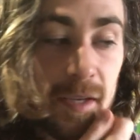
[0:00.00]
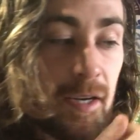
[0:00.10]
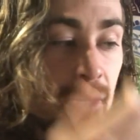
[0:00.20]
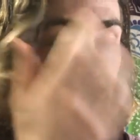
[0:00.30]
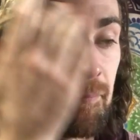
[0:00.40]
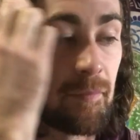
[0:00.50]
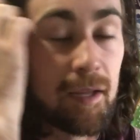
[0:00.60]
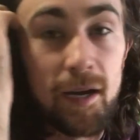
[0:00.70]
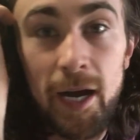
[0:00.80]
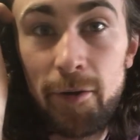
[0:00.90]

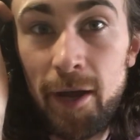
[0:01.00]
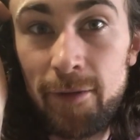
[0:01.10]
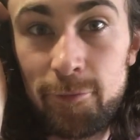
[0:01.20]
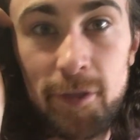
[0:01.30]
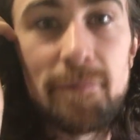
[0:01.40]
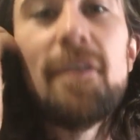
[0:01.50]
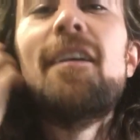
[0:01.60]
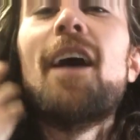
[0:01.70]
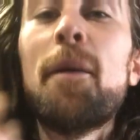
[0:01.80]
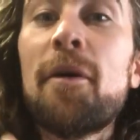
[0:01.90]
I don't have one.
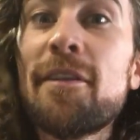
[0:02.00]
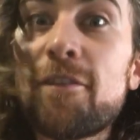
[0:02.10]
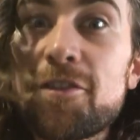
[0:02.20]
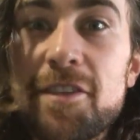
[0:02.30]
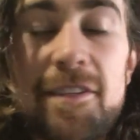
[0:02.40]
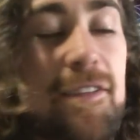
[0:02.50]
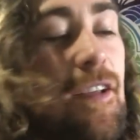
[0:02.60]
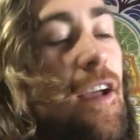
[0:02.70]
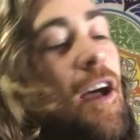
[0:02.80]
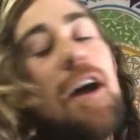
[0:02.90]
I'm on the verses.
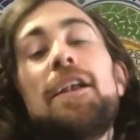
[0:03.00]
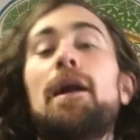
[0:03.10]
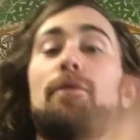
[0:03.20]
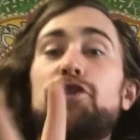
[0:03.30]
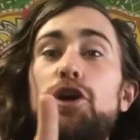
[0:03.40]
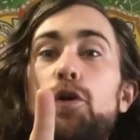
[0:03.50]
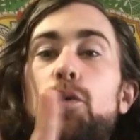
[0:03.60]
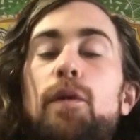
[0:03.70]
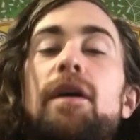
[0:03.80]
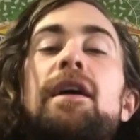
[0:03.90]
Number
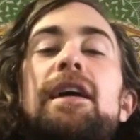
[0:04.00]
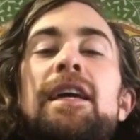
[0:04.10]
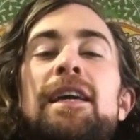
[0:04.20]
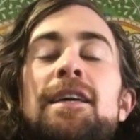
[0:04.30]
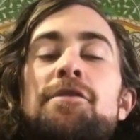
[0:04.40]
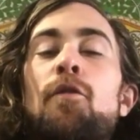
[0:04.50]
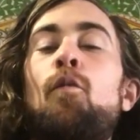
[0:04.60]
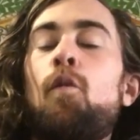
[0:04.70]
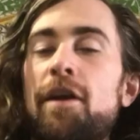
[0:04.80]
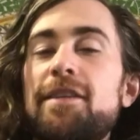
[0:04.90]
2 is,
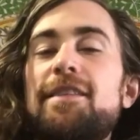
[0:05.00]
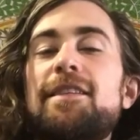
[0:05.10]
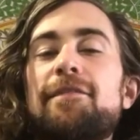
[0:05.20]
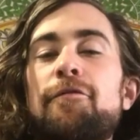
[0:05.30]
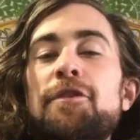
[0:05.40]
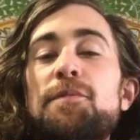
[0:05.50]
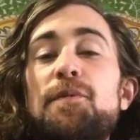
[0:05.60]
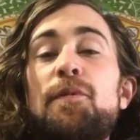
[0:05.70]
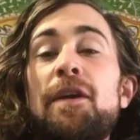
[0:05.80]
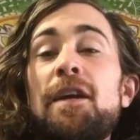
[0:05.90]
what is the difference
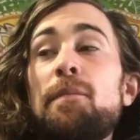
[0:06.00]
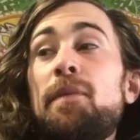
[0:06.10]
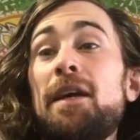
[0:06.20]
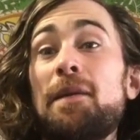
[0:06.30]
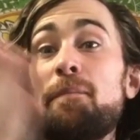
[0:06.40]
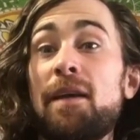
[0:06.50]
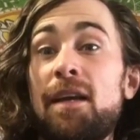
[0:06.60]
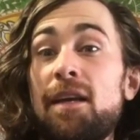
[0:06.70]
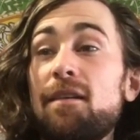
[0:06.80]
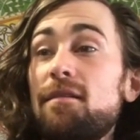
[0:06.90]
between being
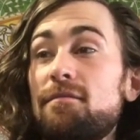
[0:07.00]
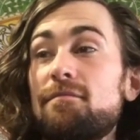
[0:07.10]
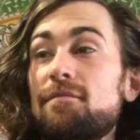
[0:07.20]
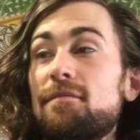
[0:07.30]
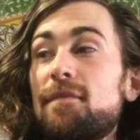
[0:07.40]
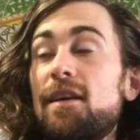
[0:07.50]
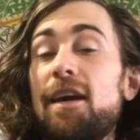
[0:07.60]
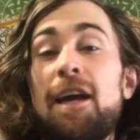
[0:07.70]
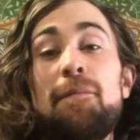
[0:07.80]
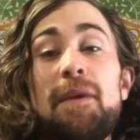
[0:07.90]
mean
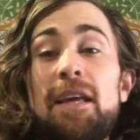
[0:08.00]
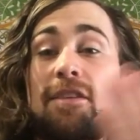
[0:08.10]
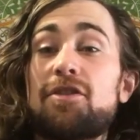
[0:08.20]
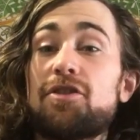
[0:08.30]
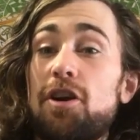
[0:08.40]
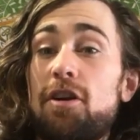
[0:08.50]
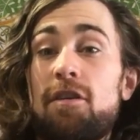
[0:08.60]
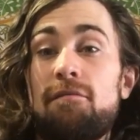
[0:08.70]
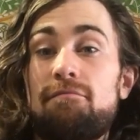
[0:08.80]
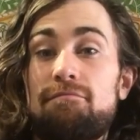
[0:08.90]
and being stern?